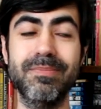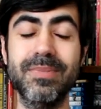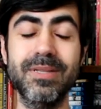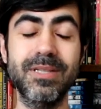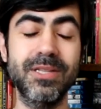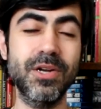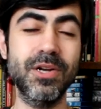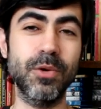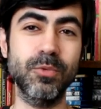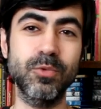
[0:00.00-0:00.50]

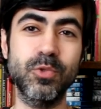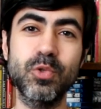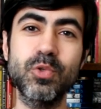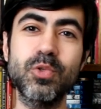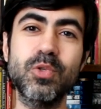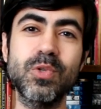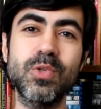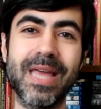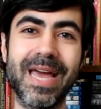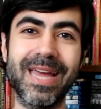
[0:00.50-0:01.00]
you know, due
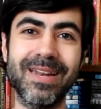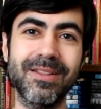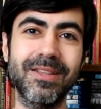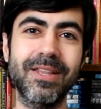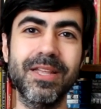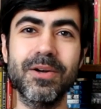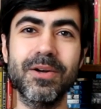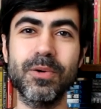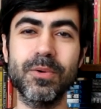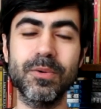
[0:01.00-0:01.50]
to that
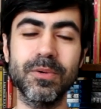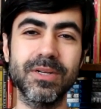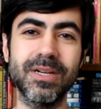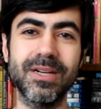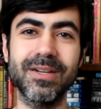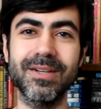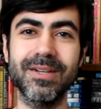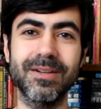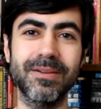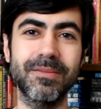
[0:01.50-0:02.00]
little
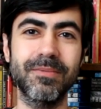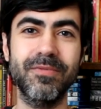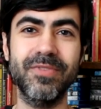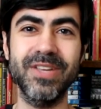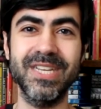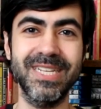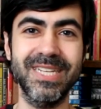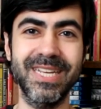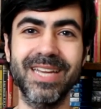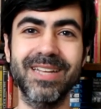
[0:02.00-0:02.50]

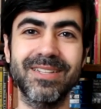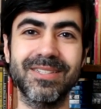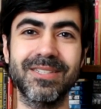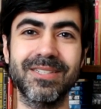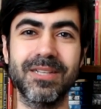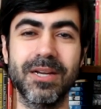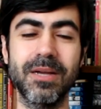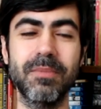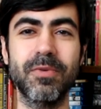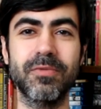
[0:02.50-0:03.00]
vignette
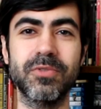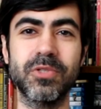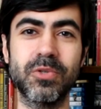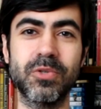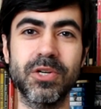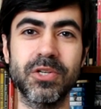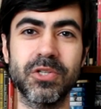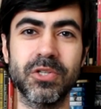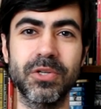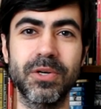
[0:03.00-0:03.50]
type of
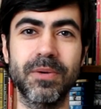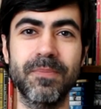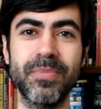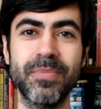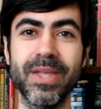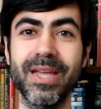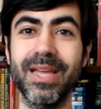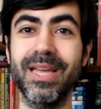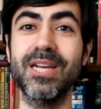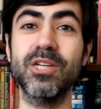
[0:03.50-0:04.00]
structure,
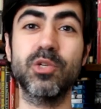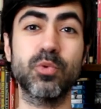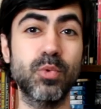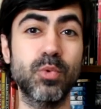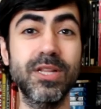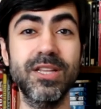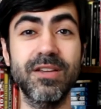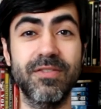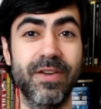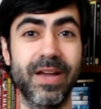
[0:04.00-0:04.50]
it is
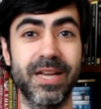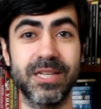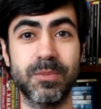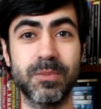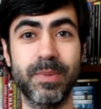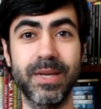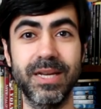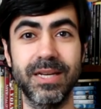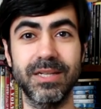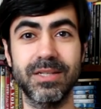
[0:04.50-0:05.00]
really
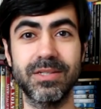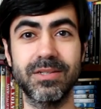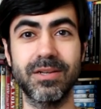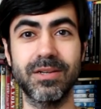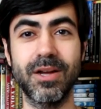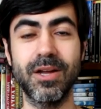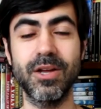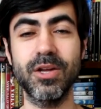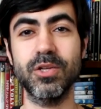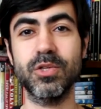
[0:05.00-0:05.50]
fast-paced.
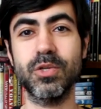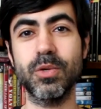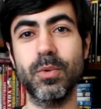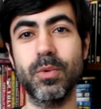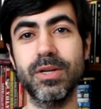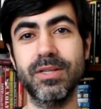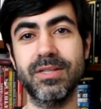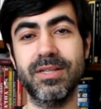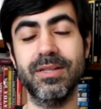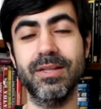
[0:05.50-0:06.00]
So
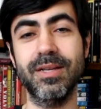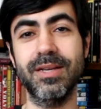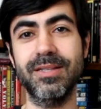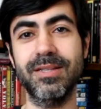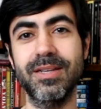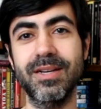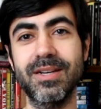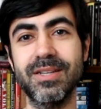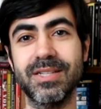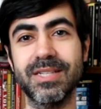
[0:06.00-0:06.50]
what it
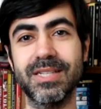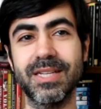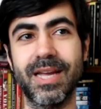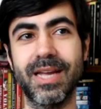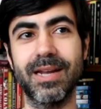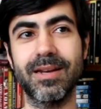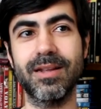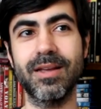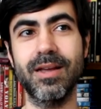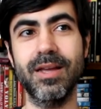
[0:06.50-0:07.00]
does is
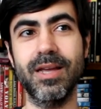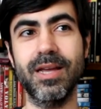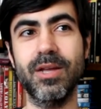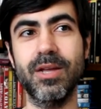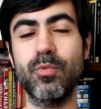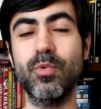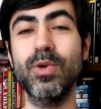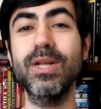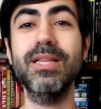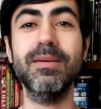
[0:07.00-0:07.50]
that
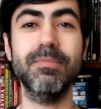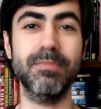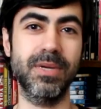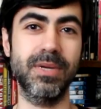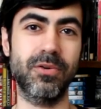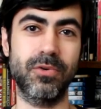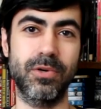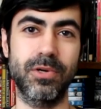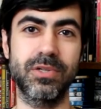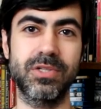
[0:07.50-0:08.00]
it really
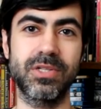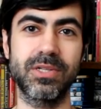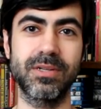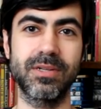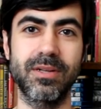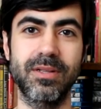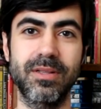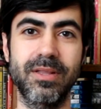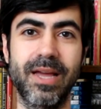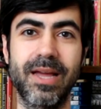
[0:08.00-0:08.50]
mirrors
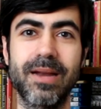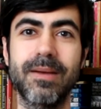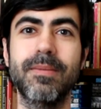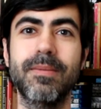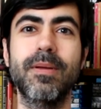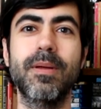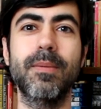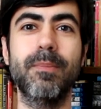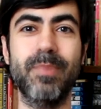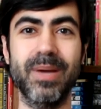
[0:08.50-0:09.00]
that
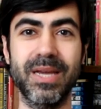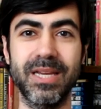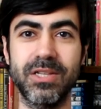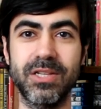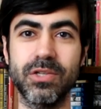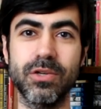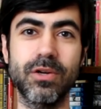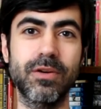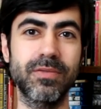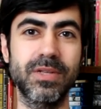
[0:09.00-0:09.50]

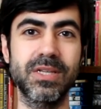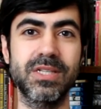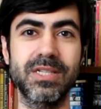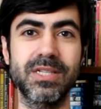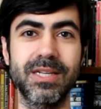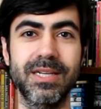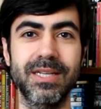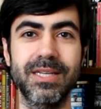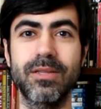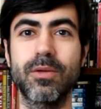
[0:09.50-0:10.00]
pace of the
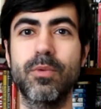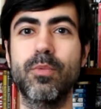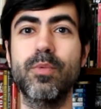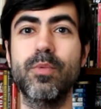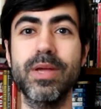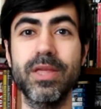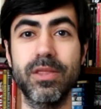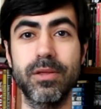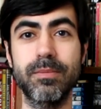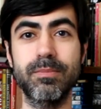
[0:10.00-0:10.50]
city, the
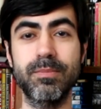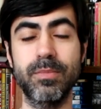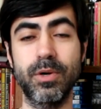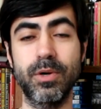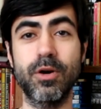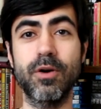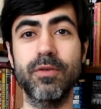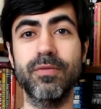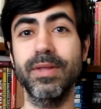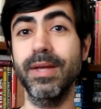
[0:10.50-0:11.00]
rhythm
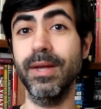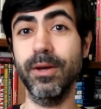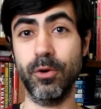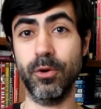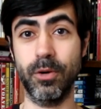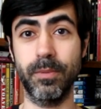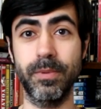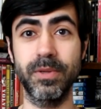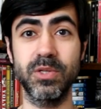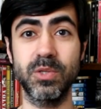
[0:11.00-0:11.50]
of the
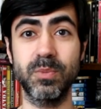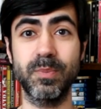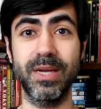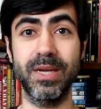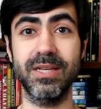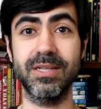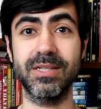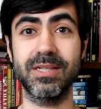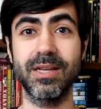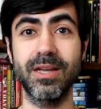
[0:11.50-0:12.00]
urban
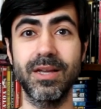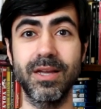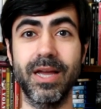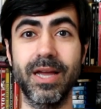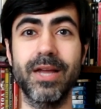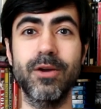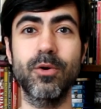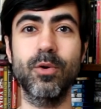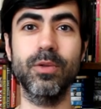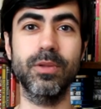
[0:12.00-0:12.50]
space,
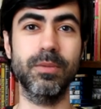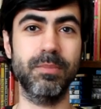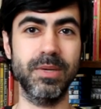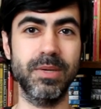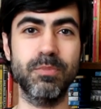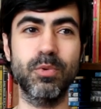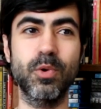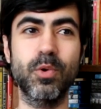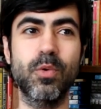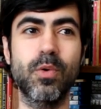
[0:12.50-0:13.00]
and all the
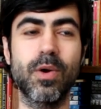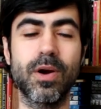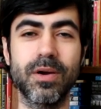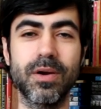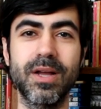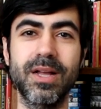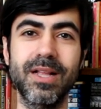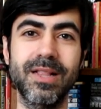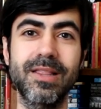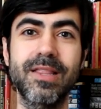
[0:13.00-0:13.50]
people who are
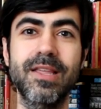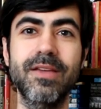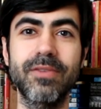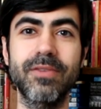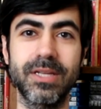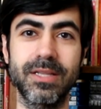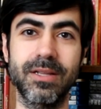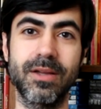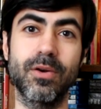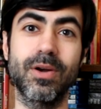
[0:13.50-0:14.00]

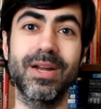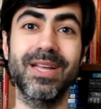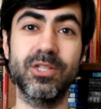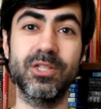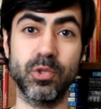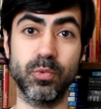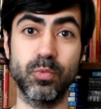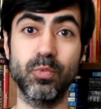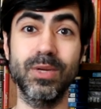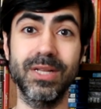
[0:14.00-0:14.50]
living there.
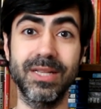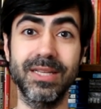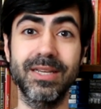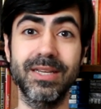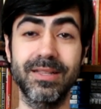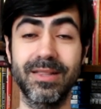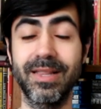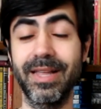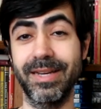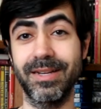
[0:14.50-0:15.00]
It's
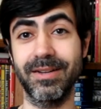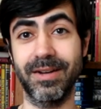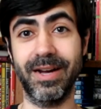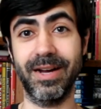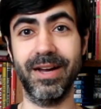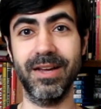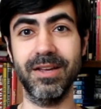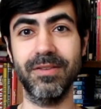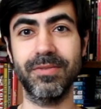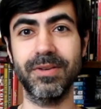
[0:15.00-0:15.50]
really like a
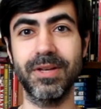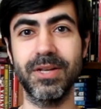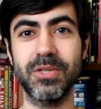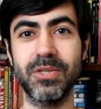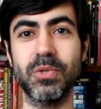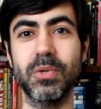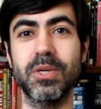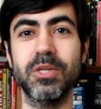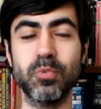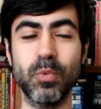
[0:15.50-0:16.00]
hive.
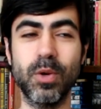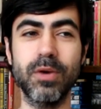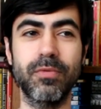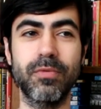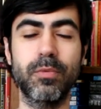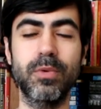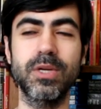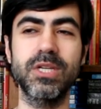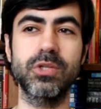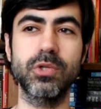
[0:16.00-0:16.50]
So that's one of
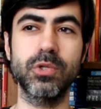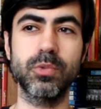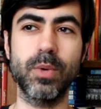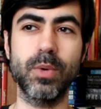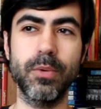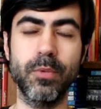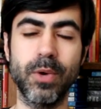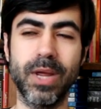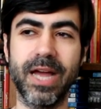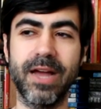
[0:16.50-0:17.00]
the reasons
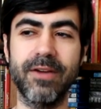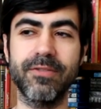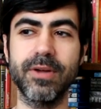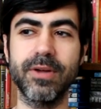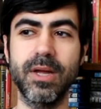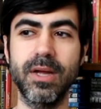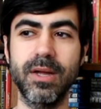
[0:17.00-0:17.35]
why we have